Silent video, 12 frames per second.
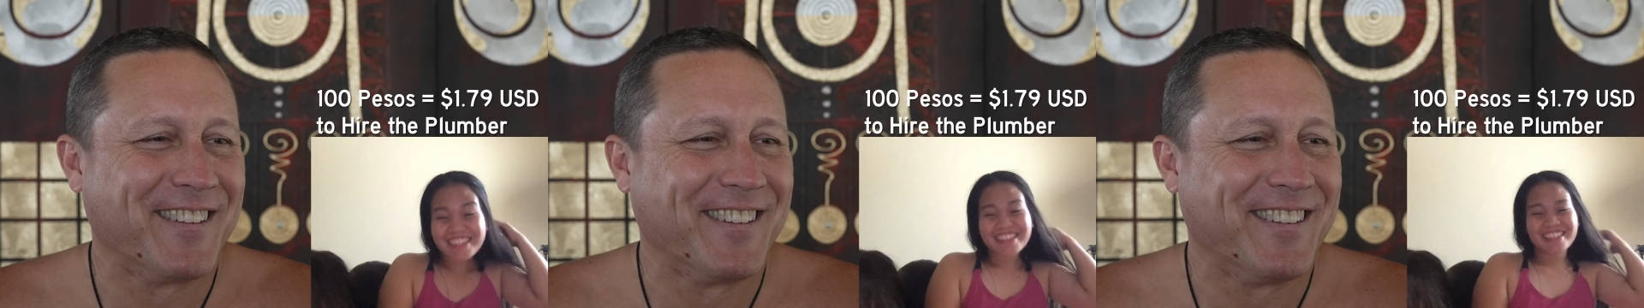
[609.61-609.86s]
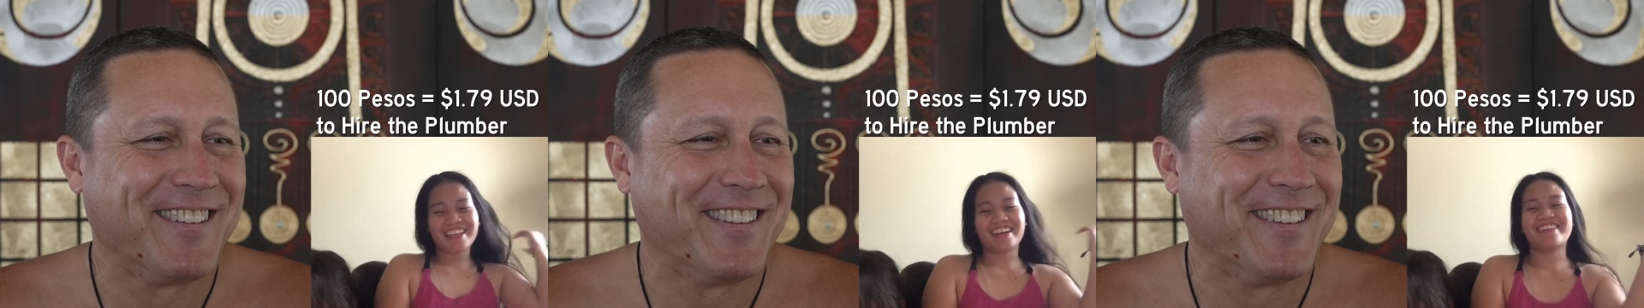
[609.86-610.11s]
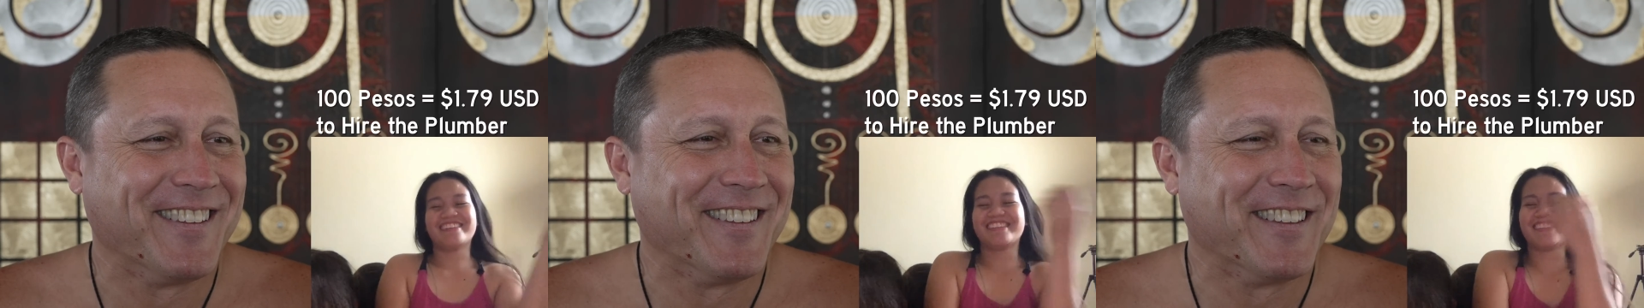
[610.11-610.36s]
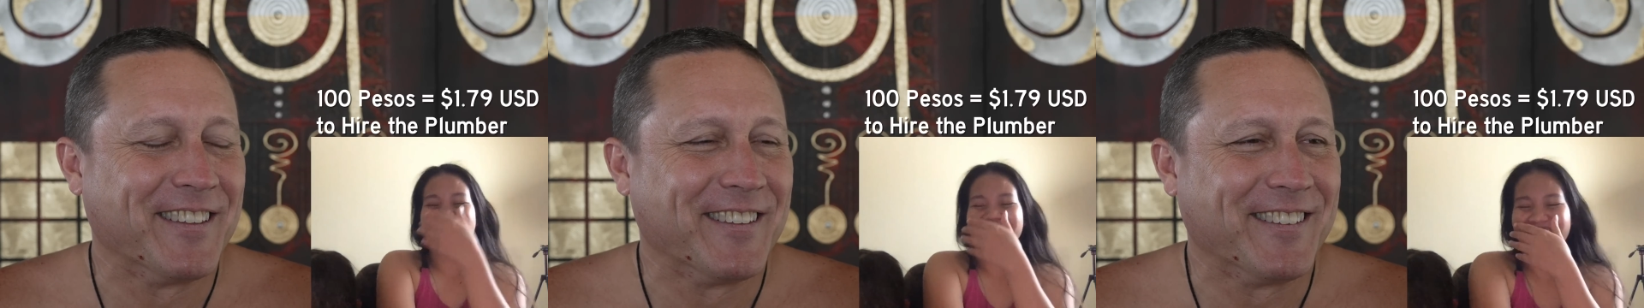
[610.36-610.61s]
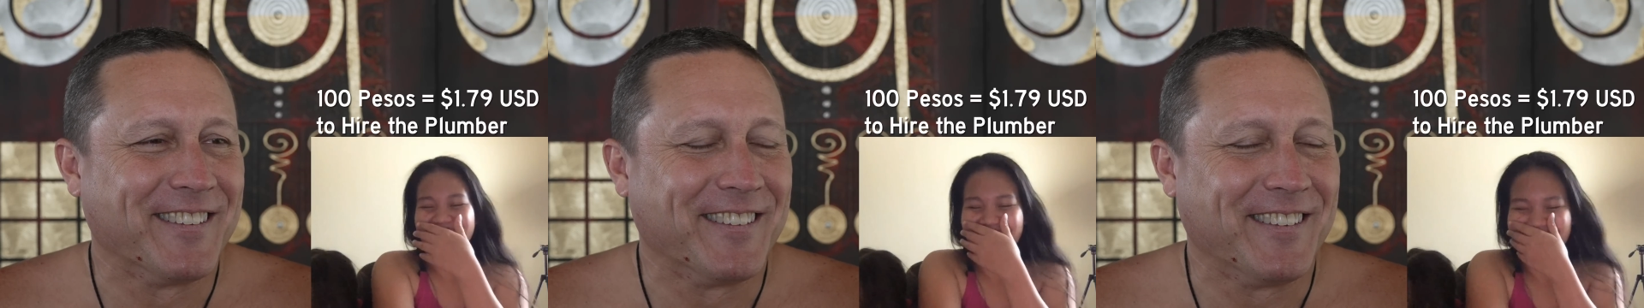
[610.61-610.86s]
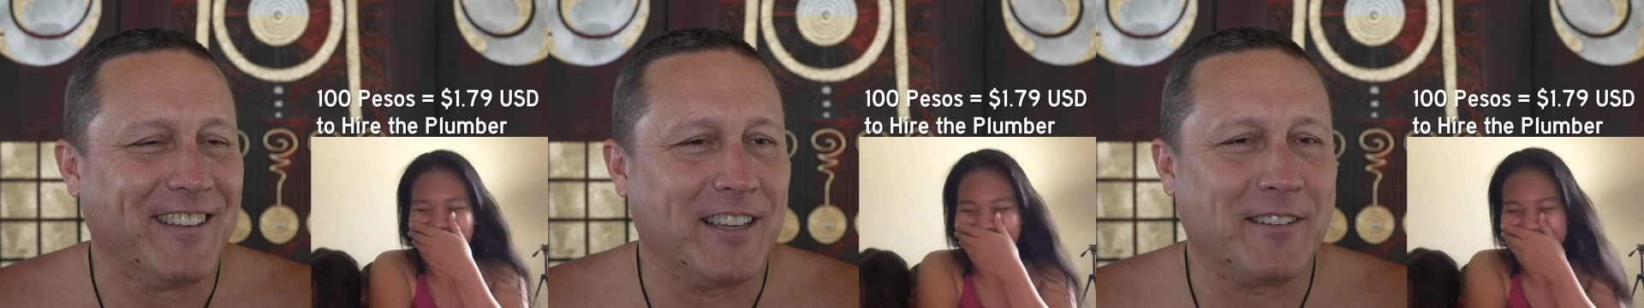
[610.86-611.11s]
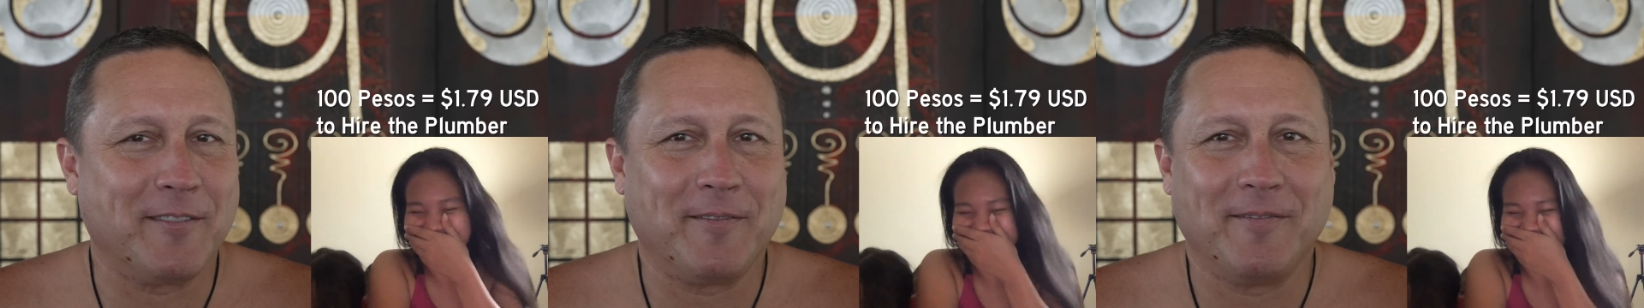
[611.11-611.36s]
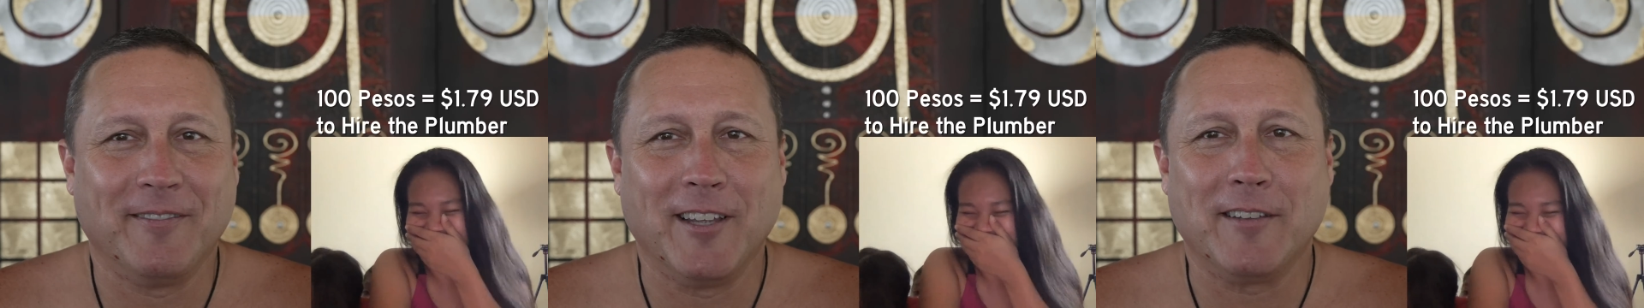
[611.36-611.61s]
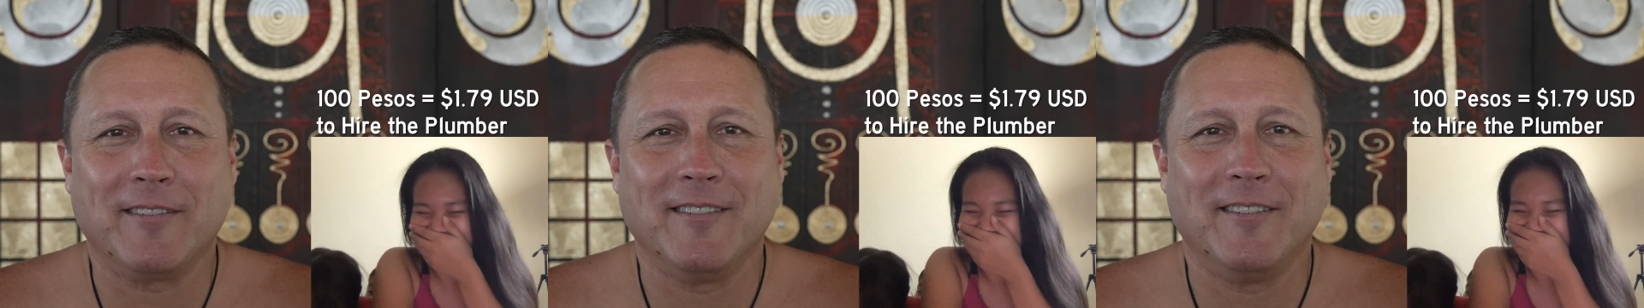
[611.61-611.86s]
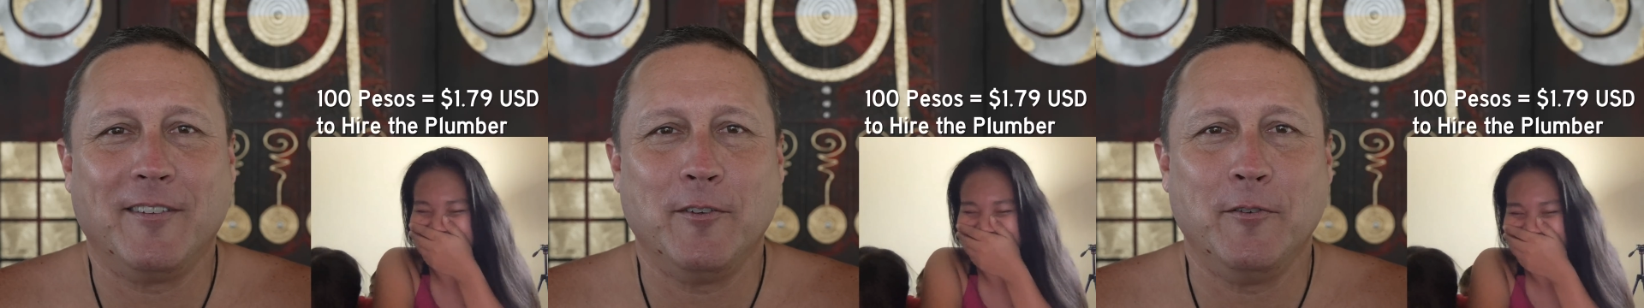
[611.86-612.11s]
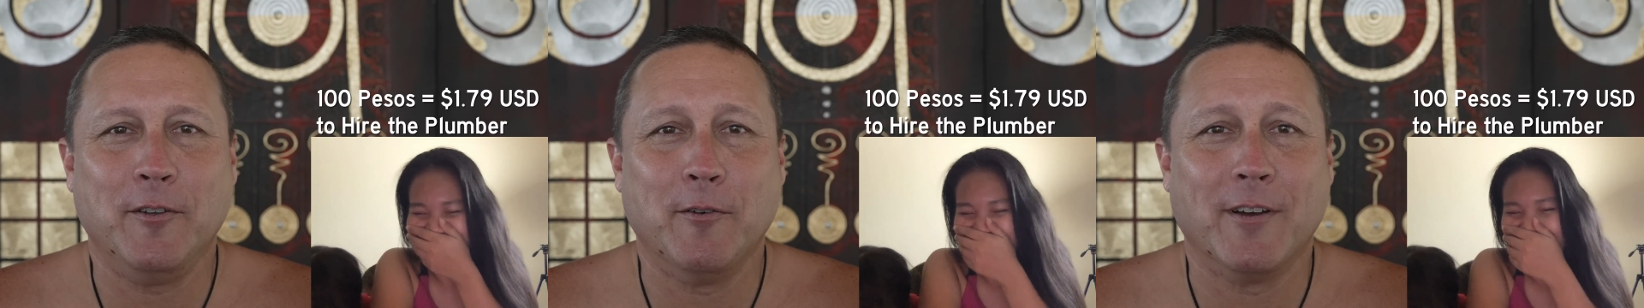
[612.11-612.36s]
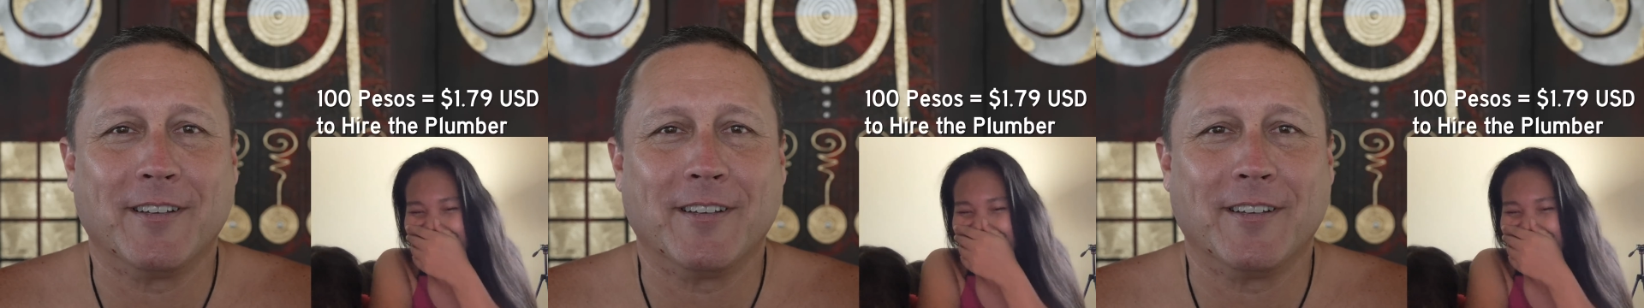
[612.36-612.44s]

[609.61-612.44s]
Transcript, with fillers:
Speaker 1: Yeah. That's less than $2